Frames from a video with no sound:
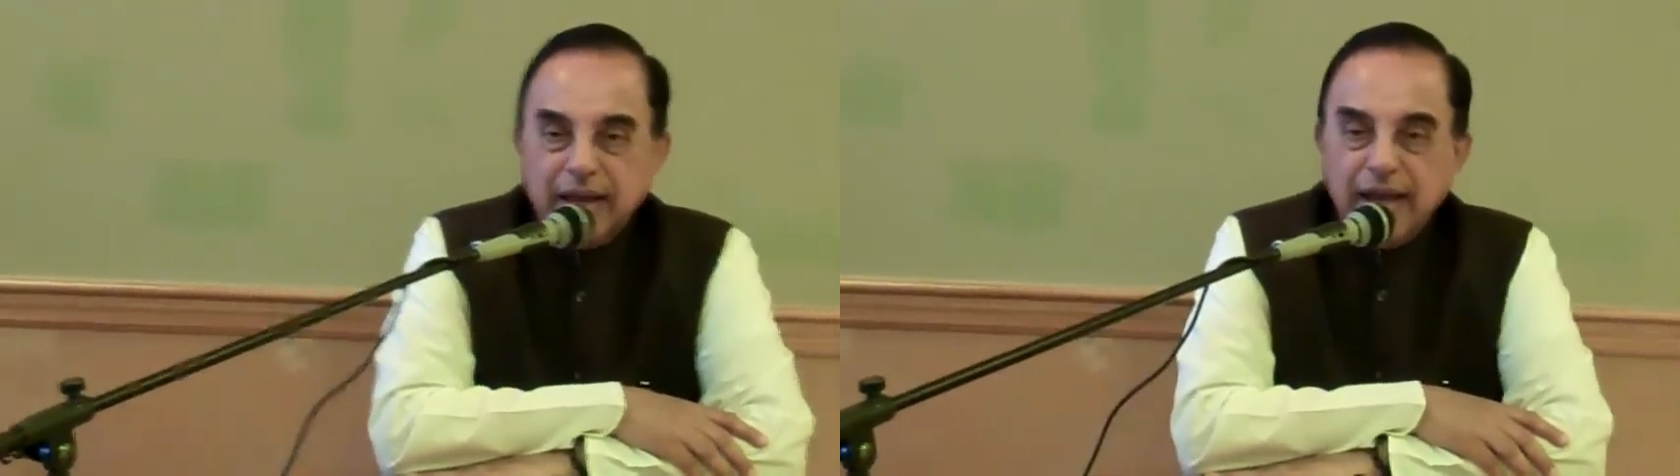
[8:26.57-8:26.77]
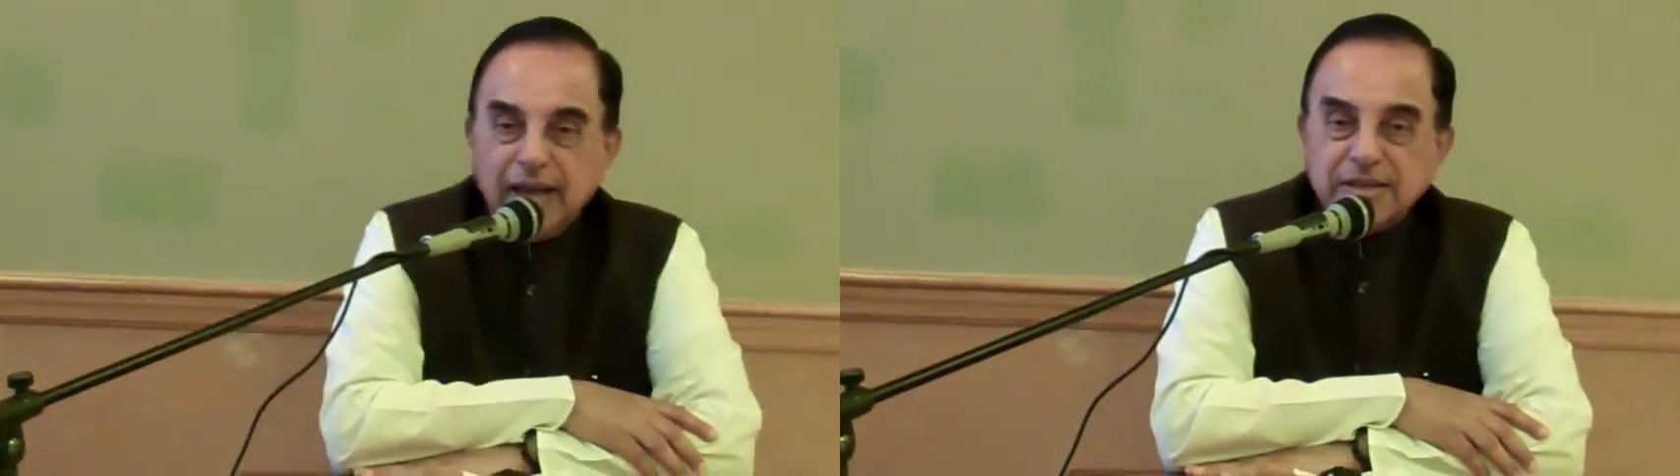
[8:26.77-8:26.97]

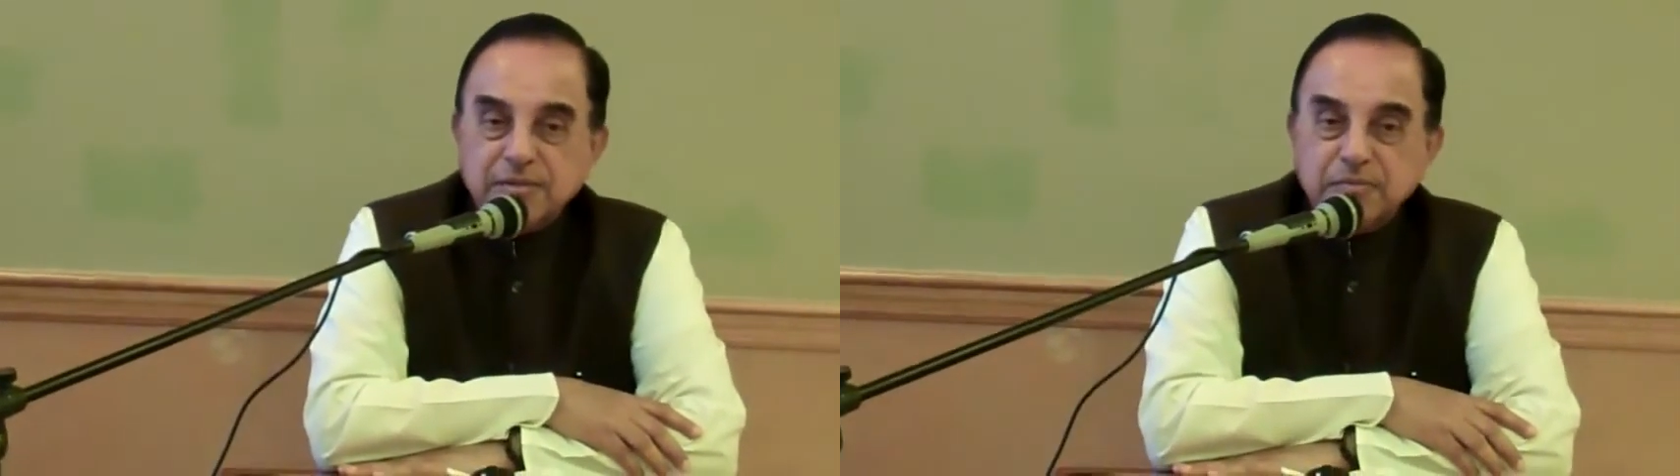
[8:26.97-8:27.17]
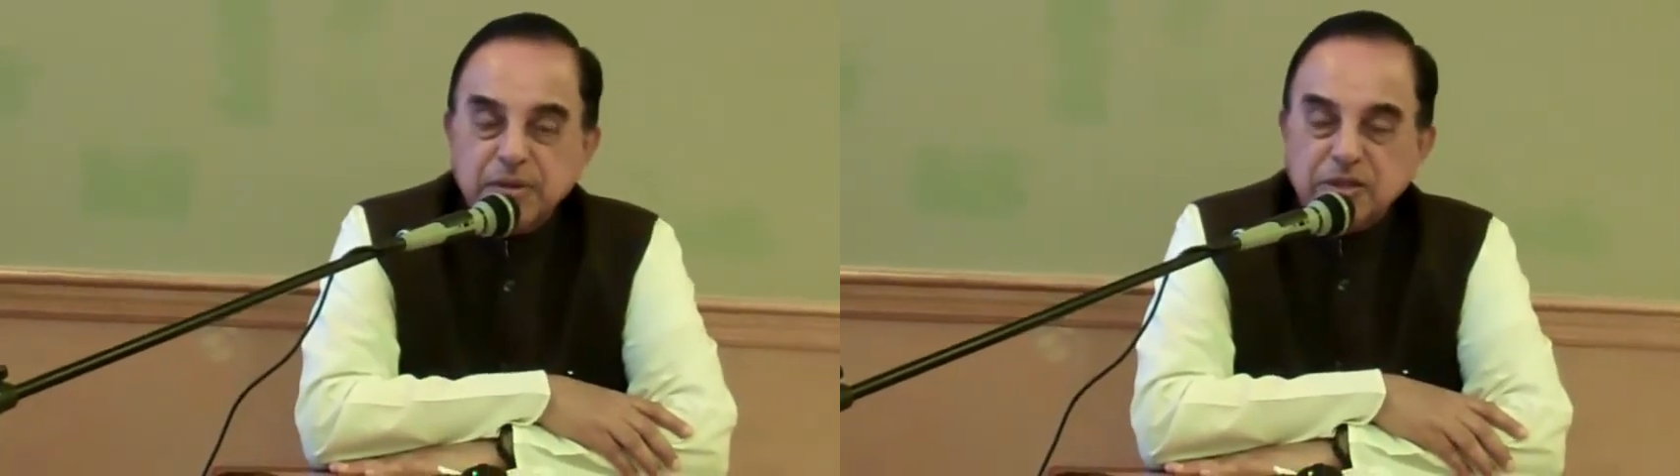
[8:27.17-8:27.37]
as
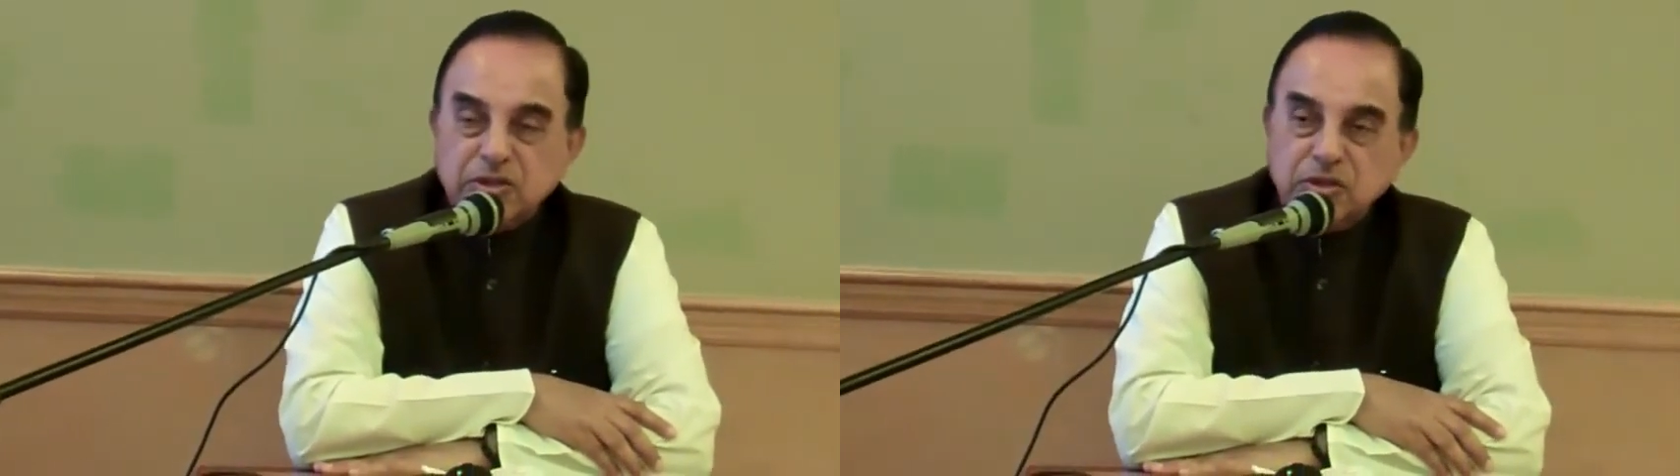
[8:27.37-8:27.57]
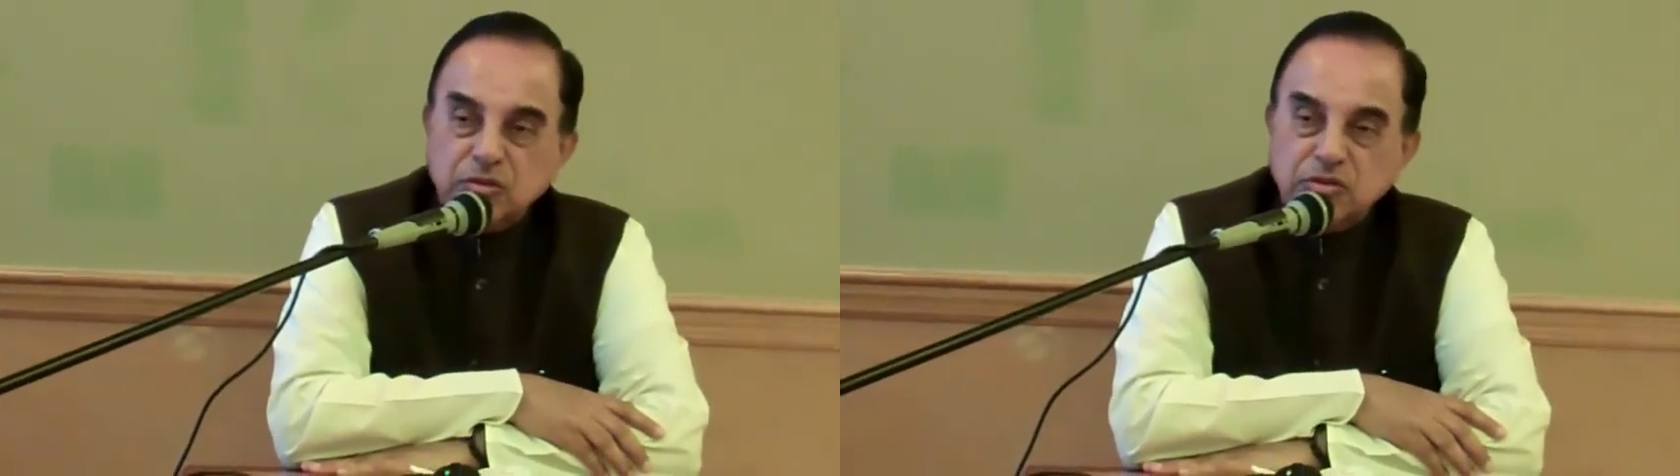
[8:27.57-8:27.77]

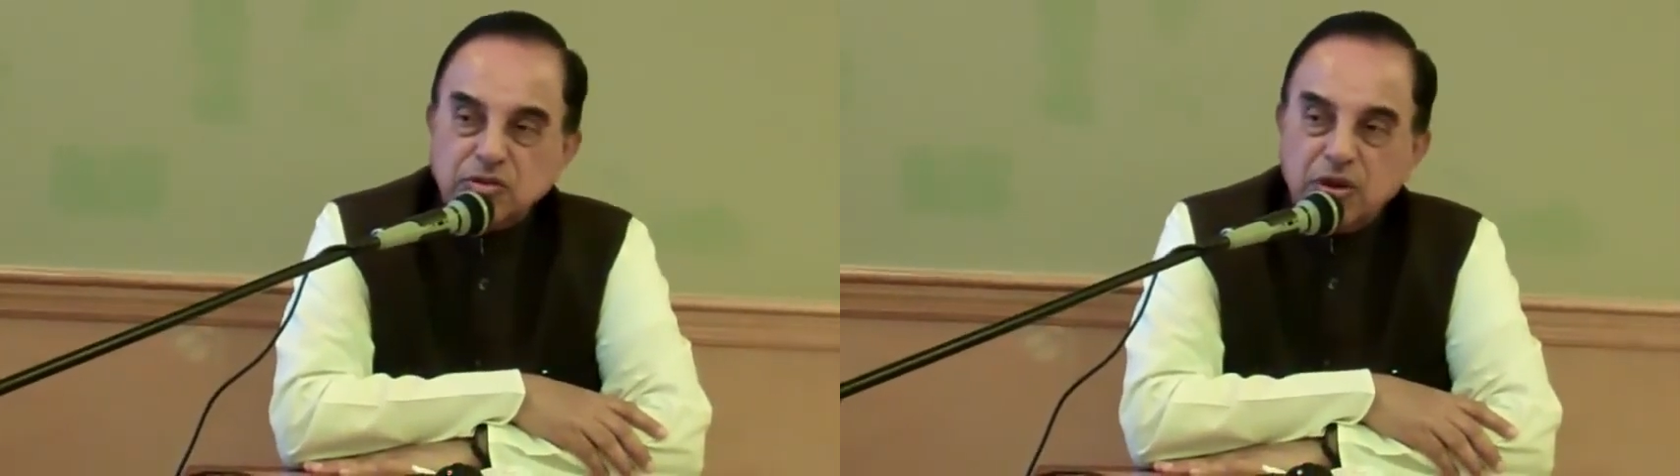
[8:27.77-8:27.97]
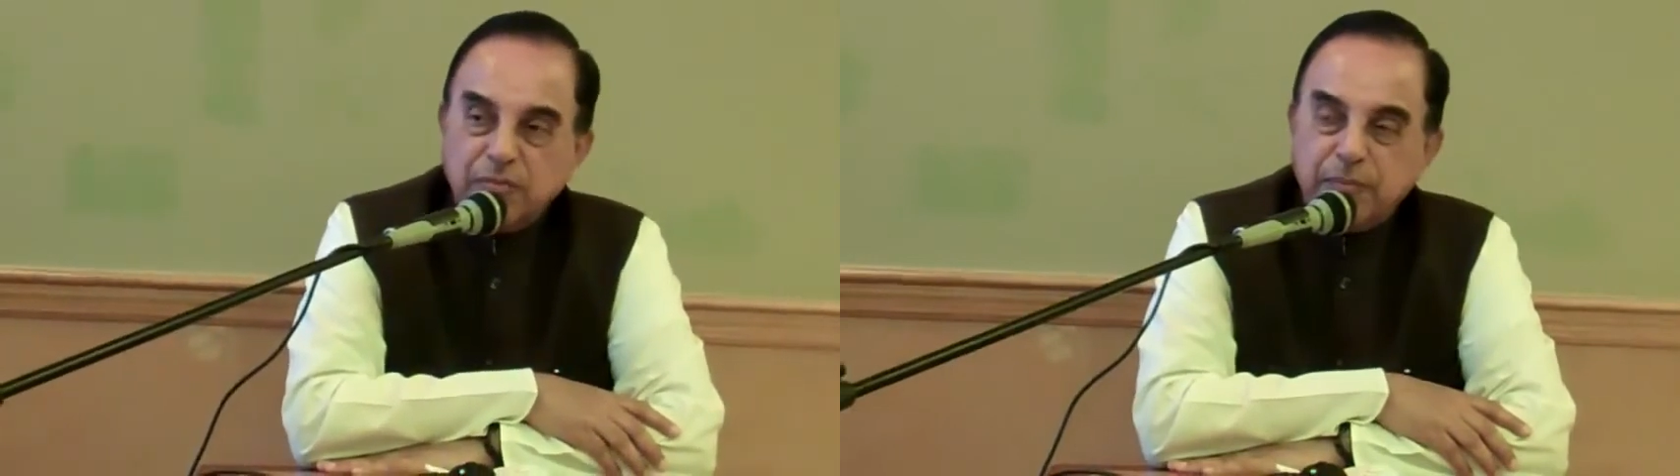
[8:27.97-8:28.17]

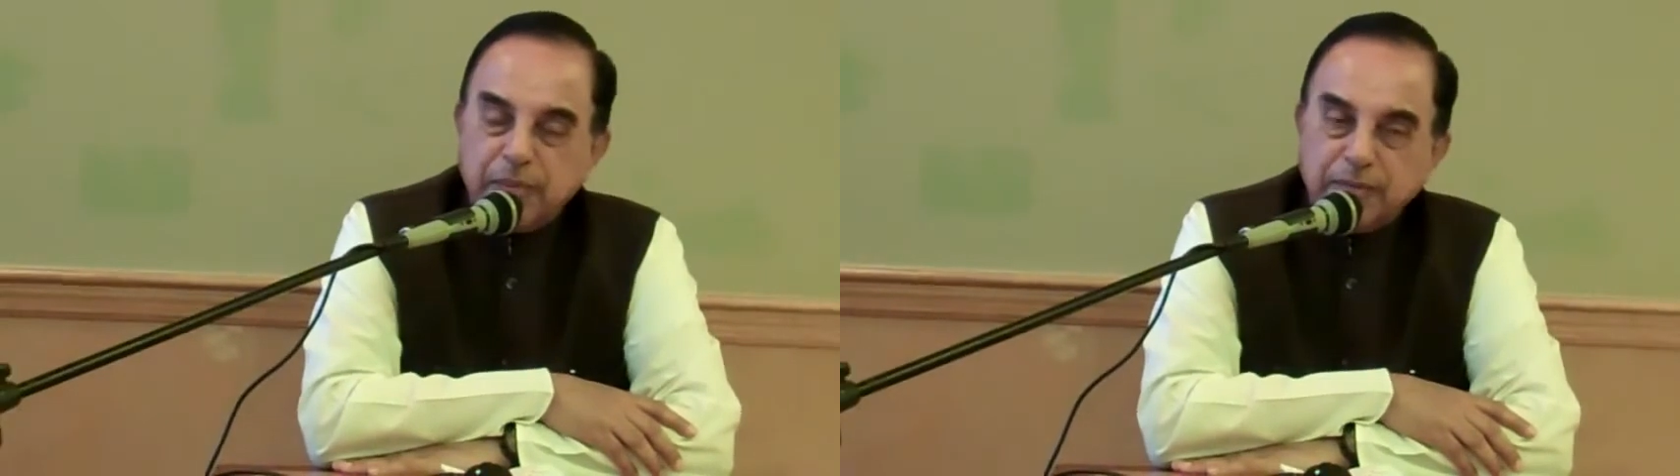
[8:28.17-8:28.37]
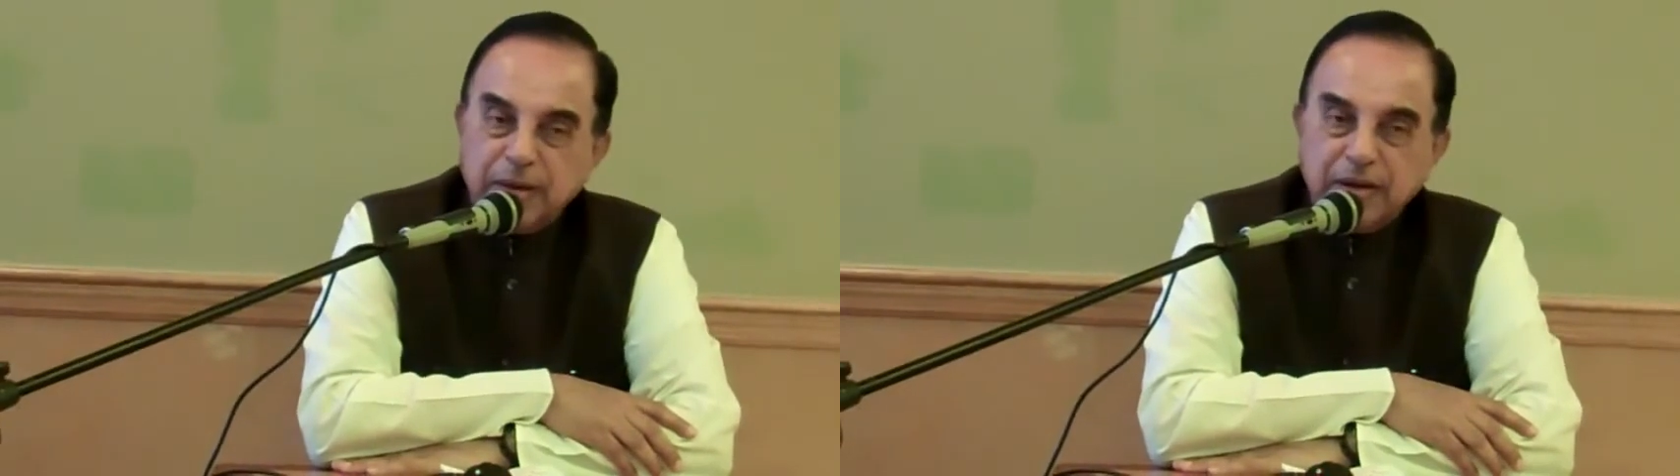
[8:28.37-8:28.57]
misuse of
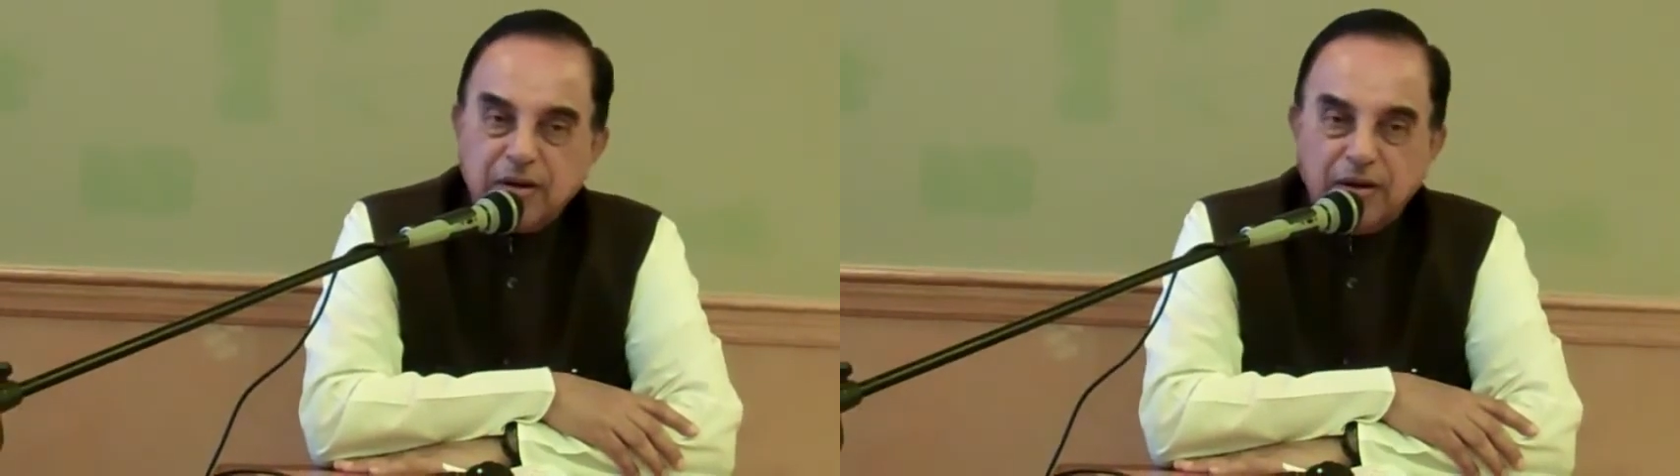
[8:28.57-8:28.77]
public